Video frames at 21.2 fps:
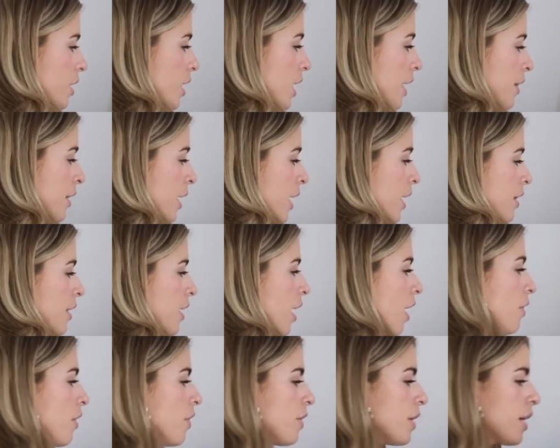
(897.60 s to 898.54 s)
And then the
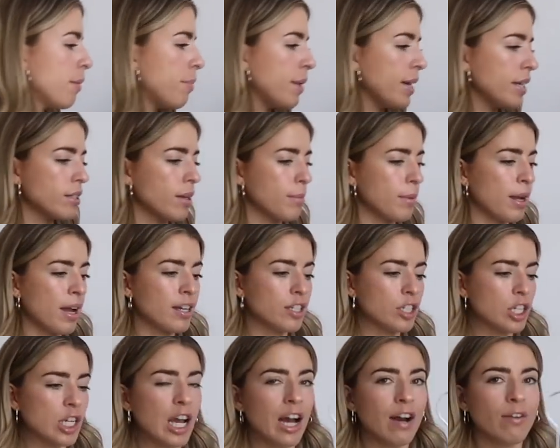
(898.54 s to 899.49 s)
other thing I picked up, I
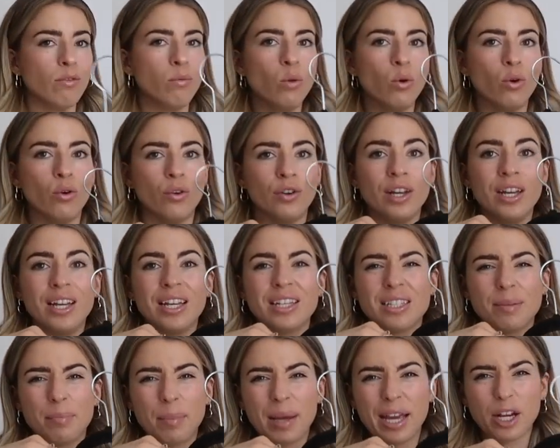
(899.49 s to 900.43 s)
actually have worn.
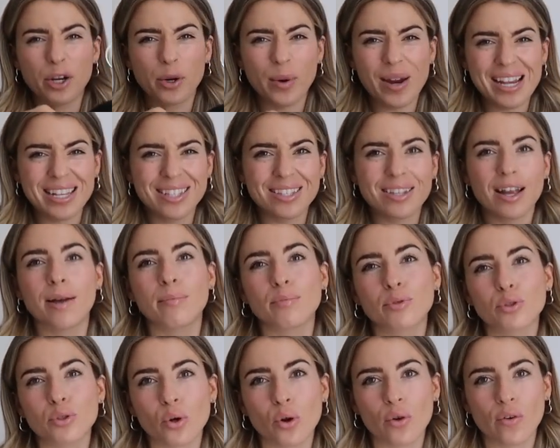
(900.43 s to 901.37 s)
It's a bit creased, I'm
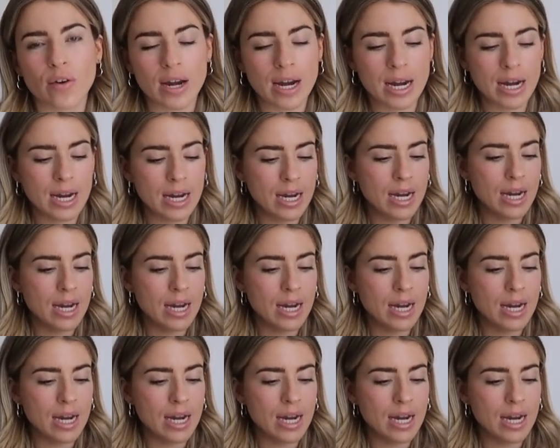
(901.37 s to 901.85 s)
sorry.